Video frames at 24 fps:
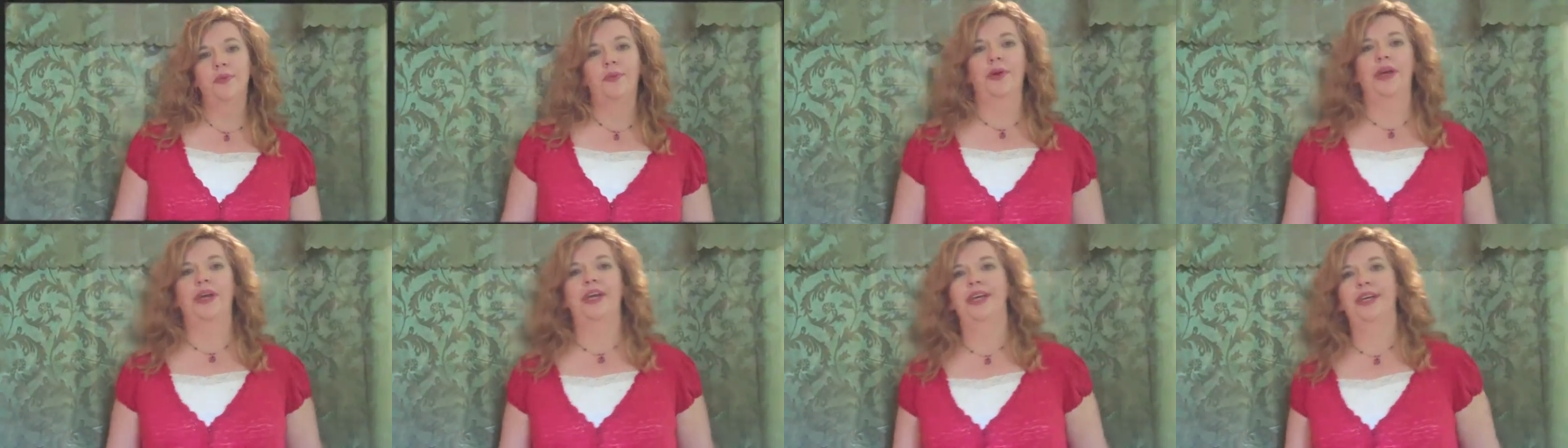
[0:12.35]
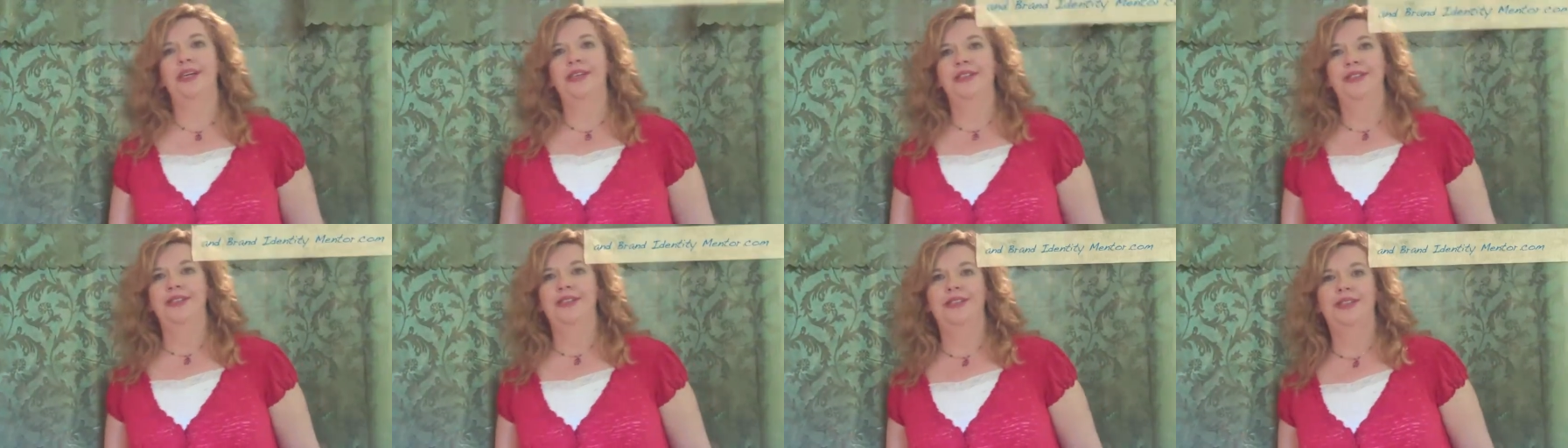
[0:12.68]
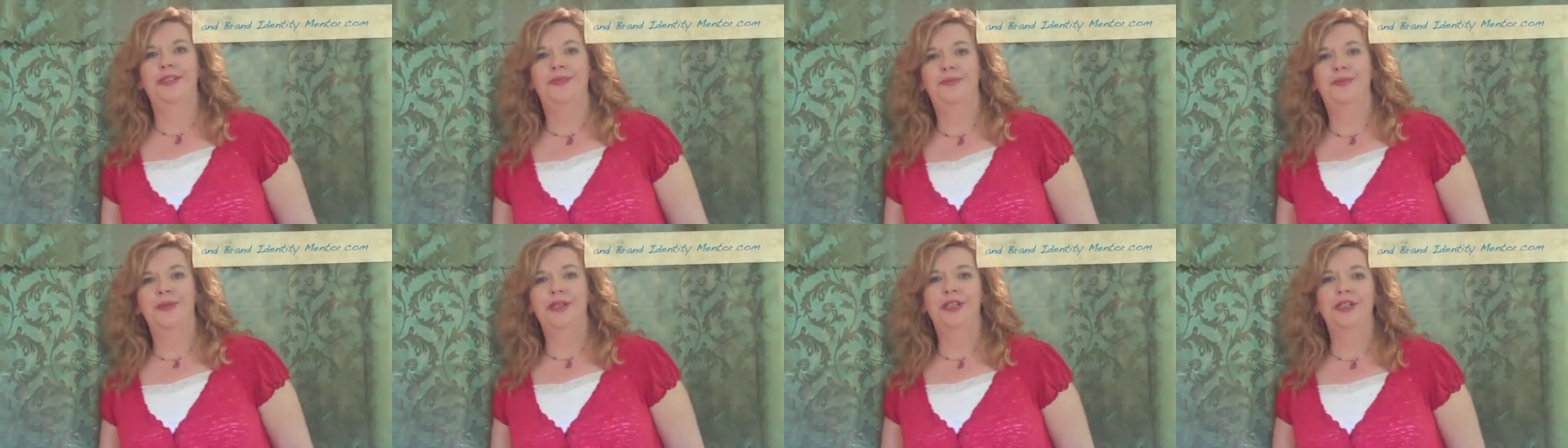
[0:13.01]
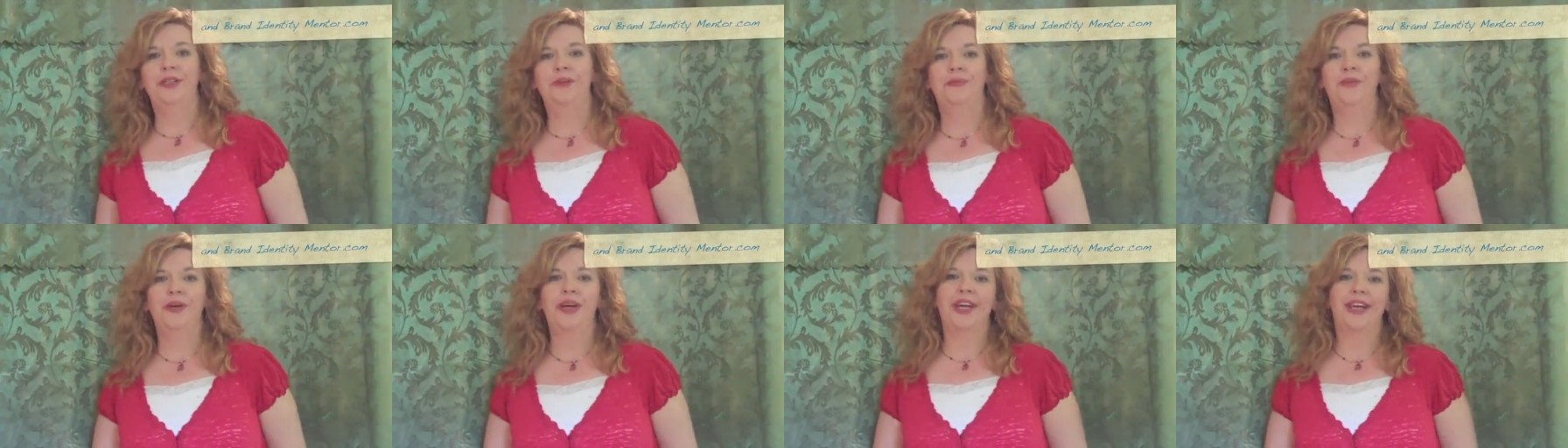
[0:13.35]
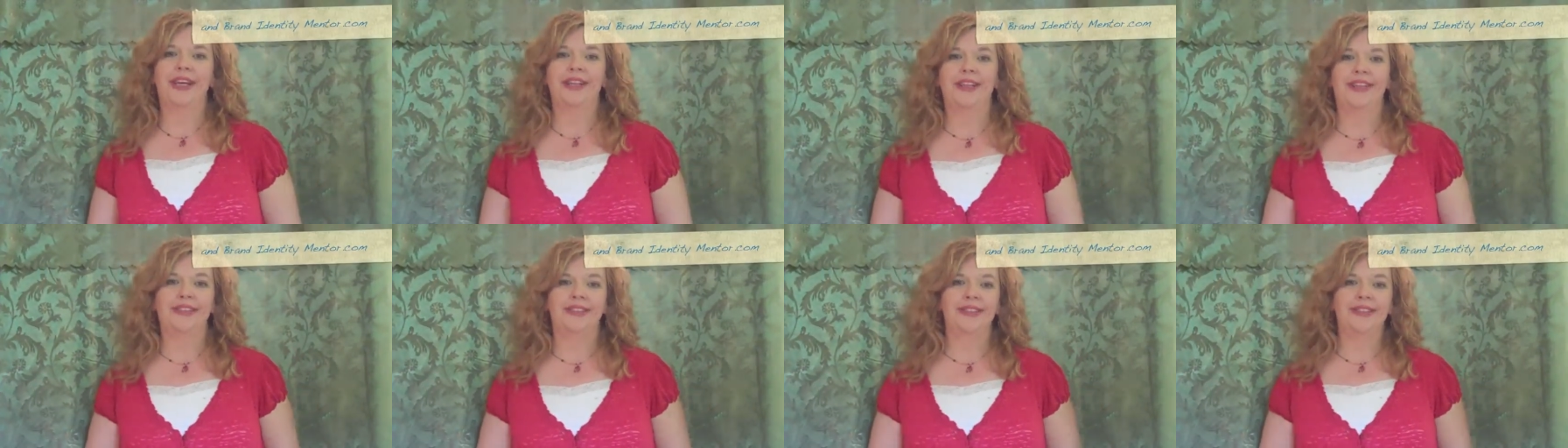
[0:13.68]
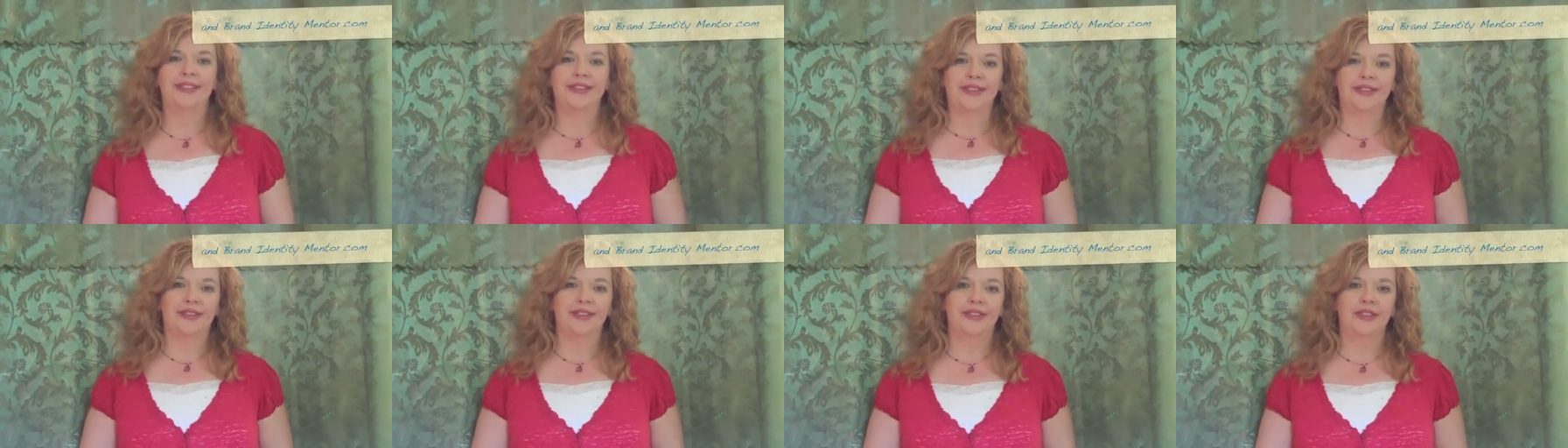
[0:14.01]
way to build a brand that
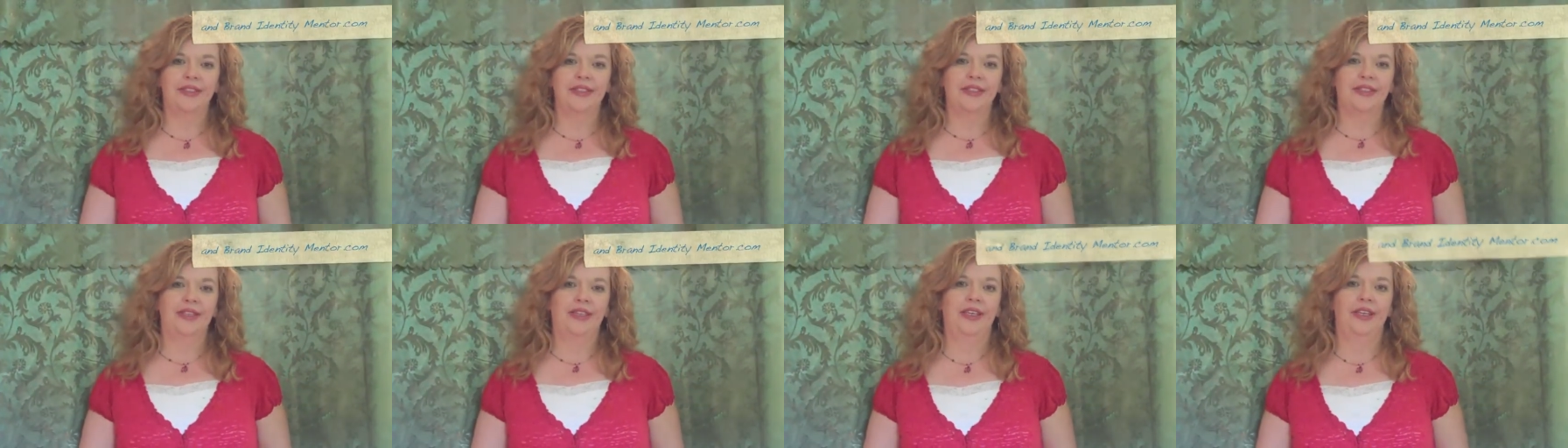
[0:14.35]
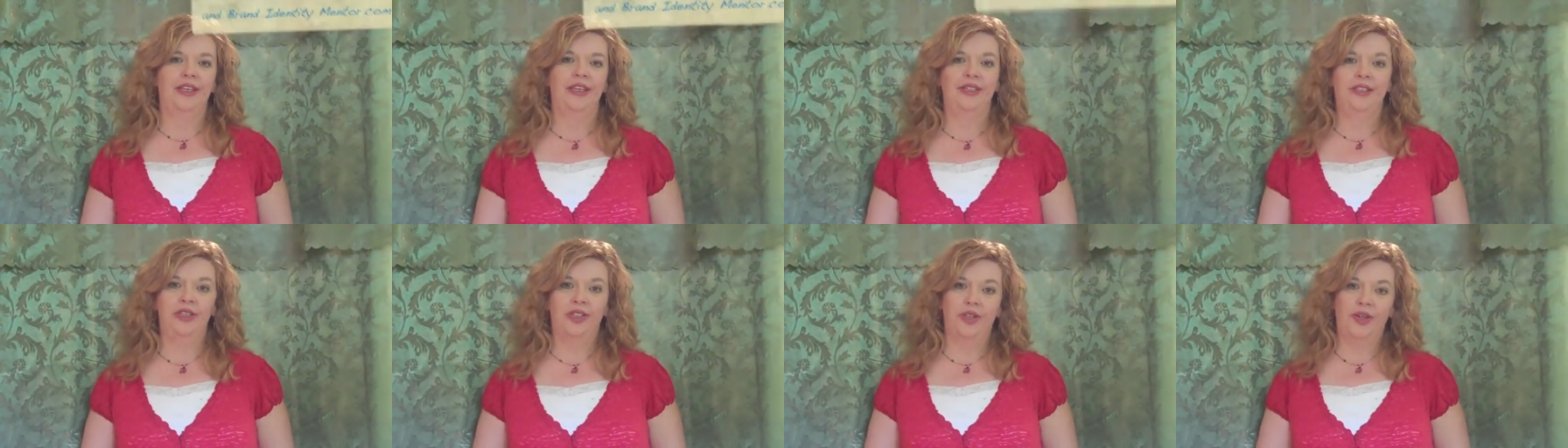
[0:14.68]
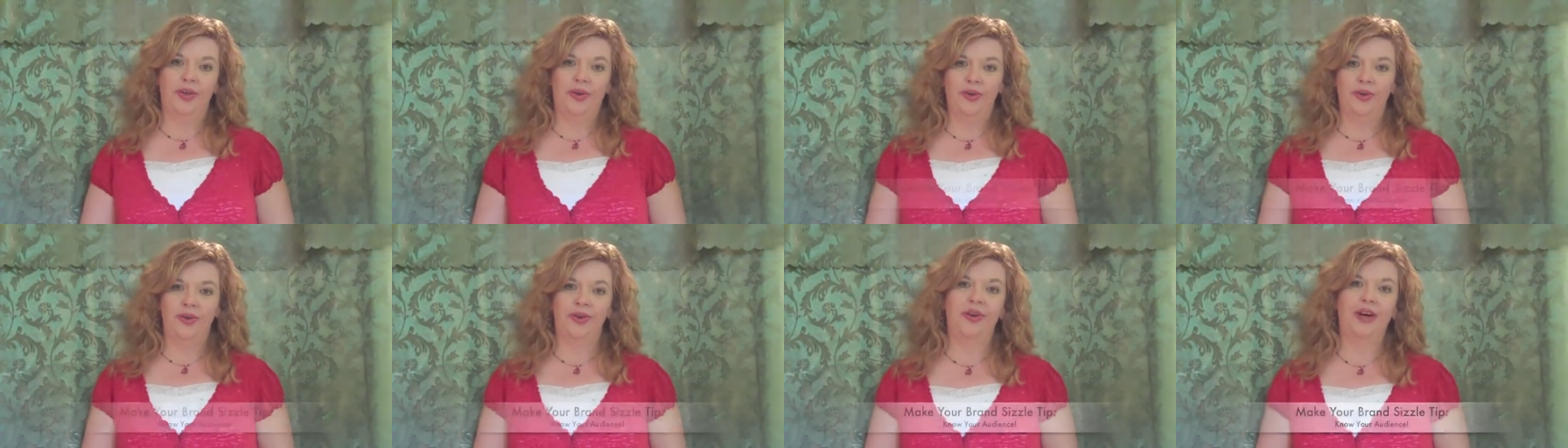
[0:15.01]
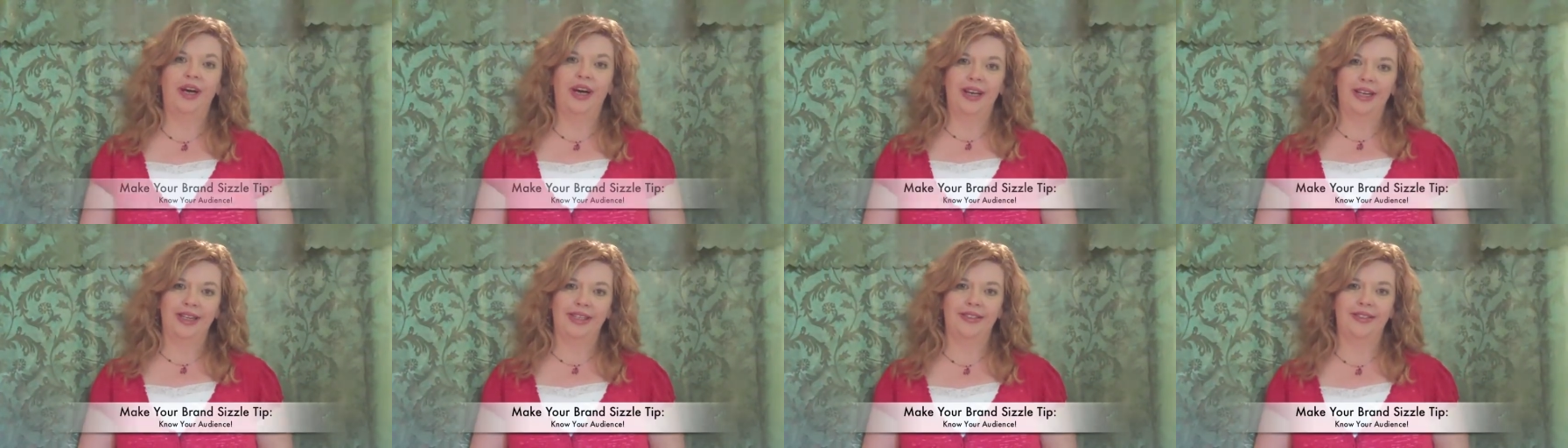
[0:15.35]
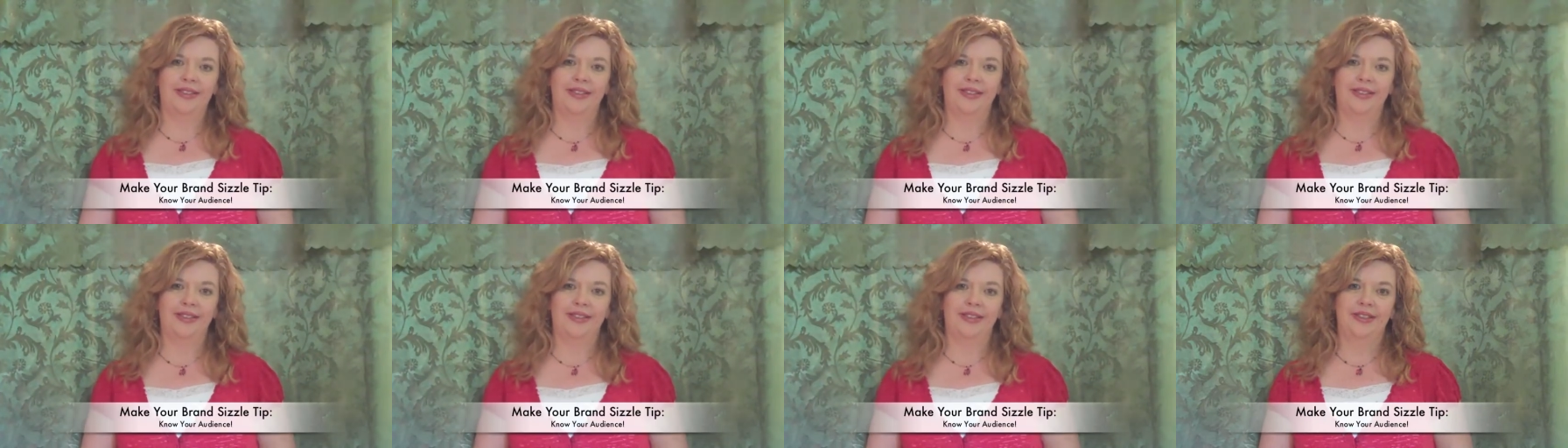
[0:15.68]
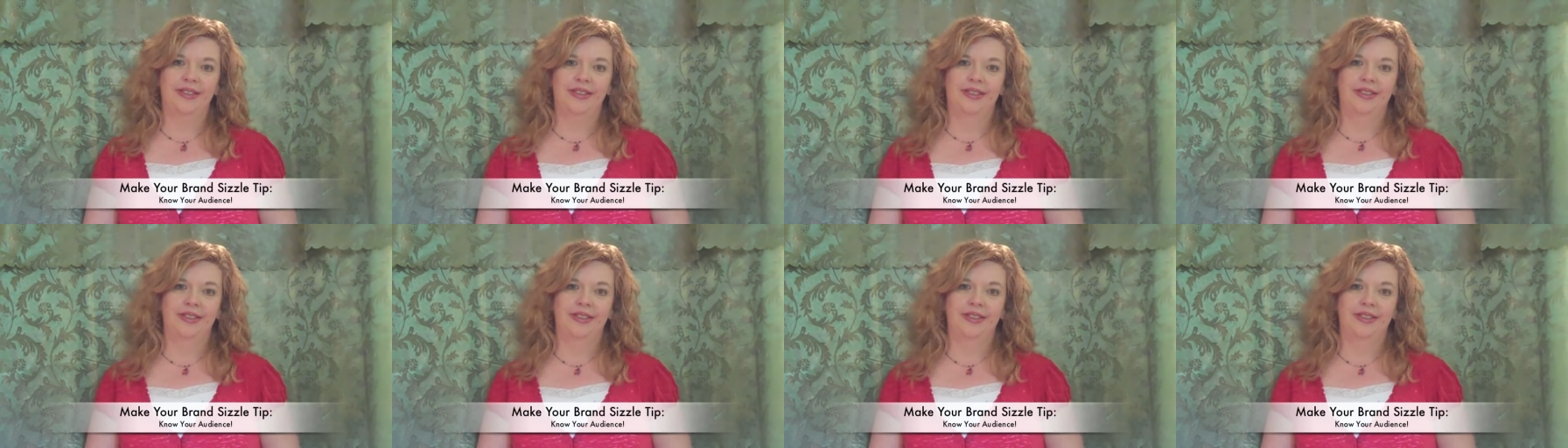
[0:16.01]
sizzles is to know your audience.